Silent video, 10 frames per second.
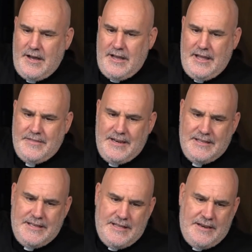And then
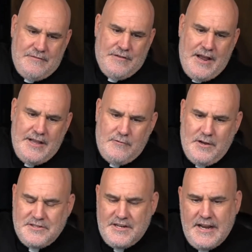again, Friday
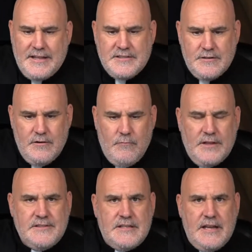question and answer.
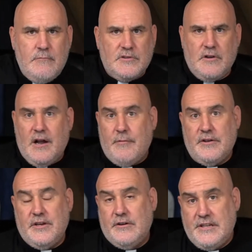Wednesday we'll talk about
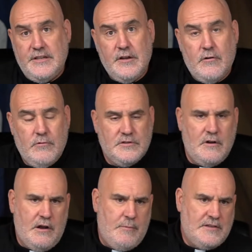Hirohito. We'll
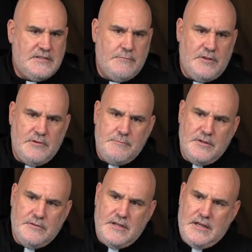talk about some of the
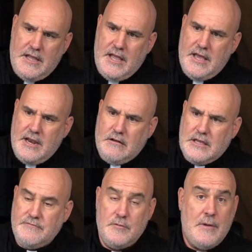rebuilding, and I'll
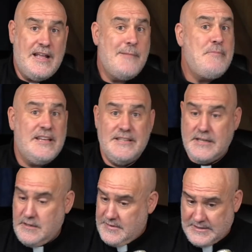give you my
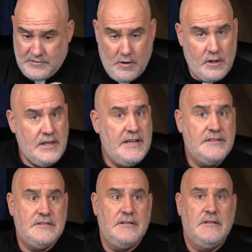opinion, and that's all it
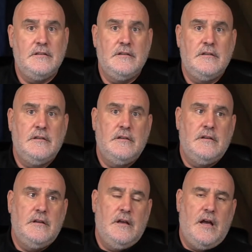is,
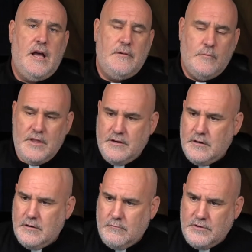on
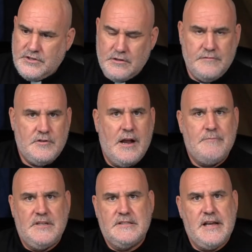whether we should have dropped
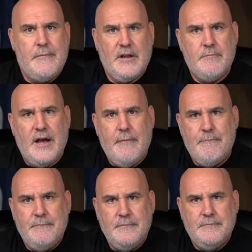the atomic
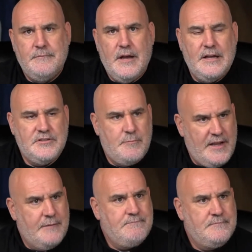bomb on
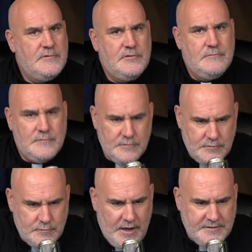Japan
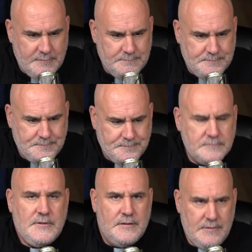twice.
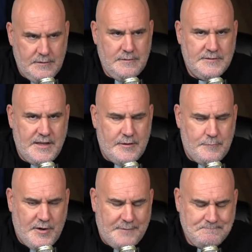Salad,
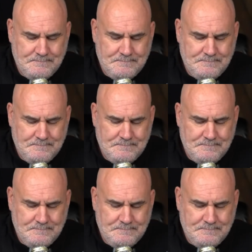pray.